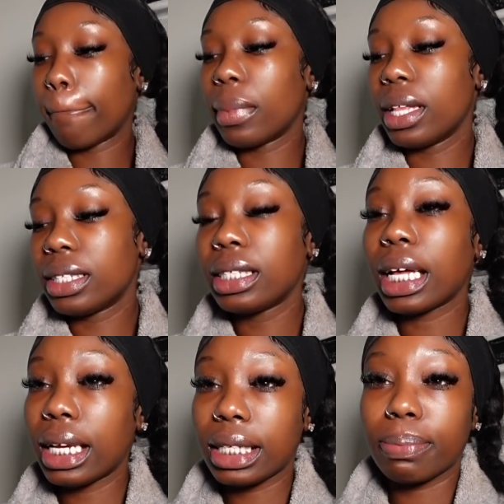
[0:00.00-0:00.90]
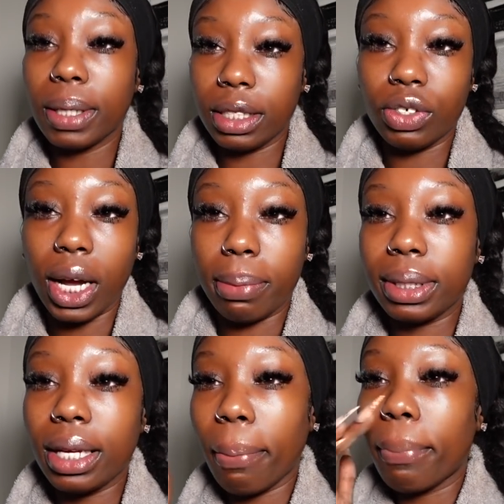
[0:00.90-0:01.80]
this is like an expensive
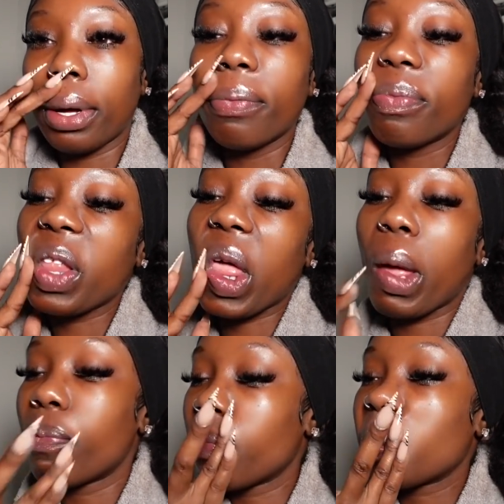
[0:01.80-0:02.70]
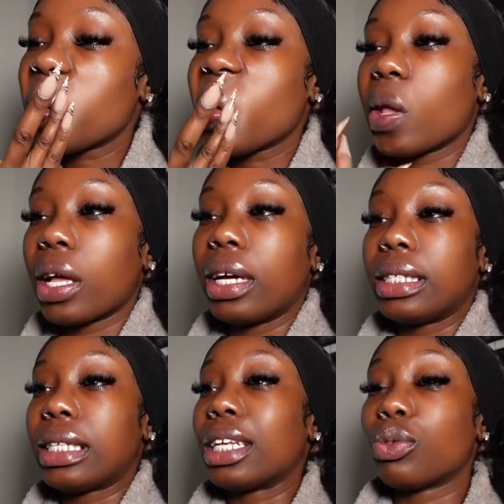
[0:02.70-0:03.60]
chapstick, but this
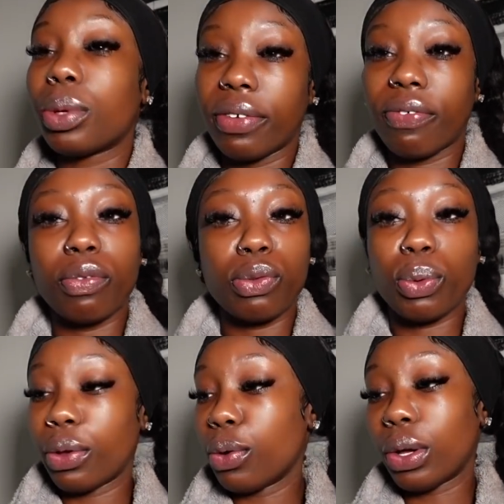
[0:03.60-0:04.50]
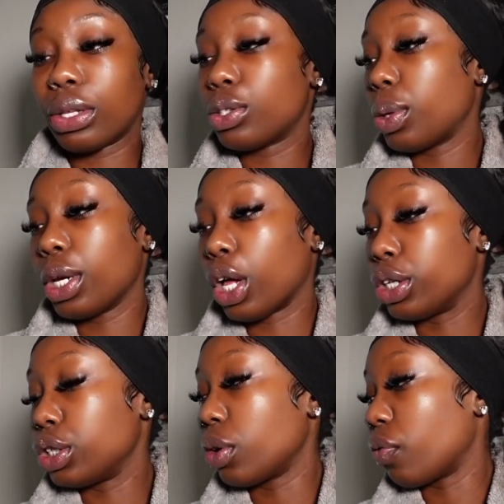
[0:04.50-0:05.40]
is like 20 $20, $20
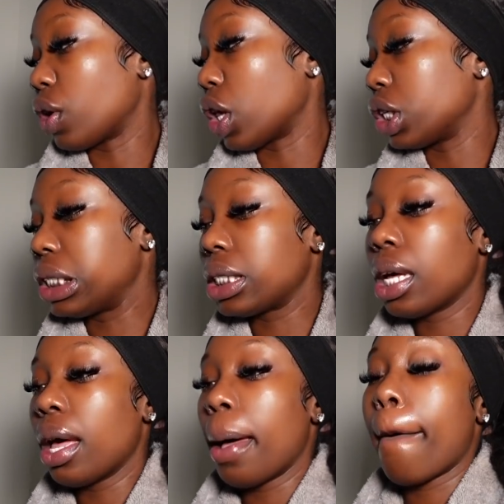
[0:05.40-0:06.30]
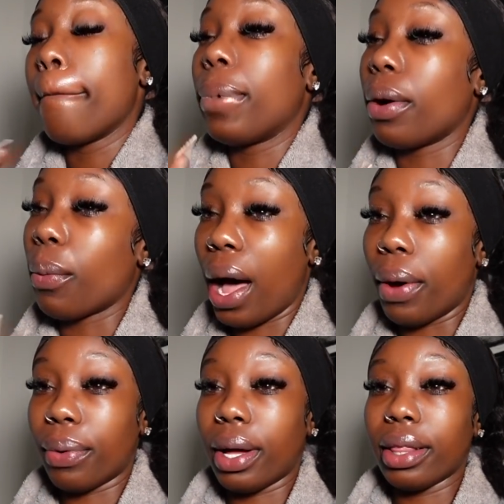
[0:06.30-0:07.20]
$24. But
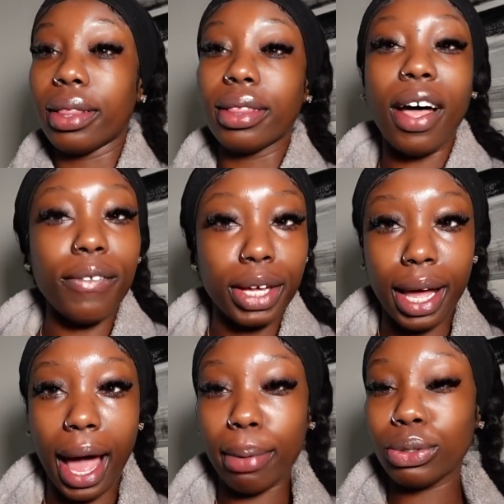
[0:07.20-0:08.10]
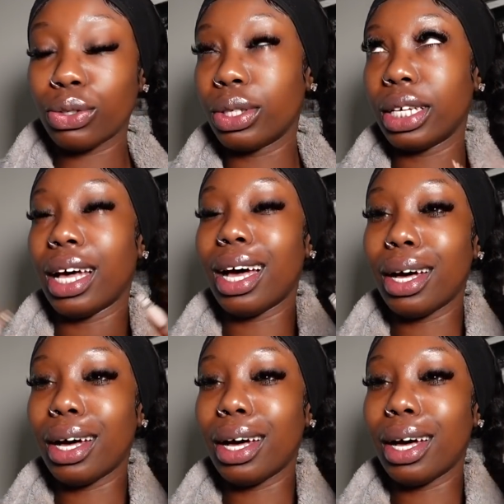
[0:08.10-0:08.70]
wow, love it. Absolutely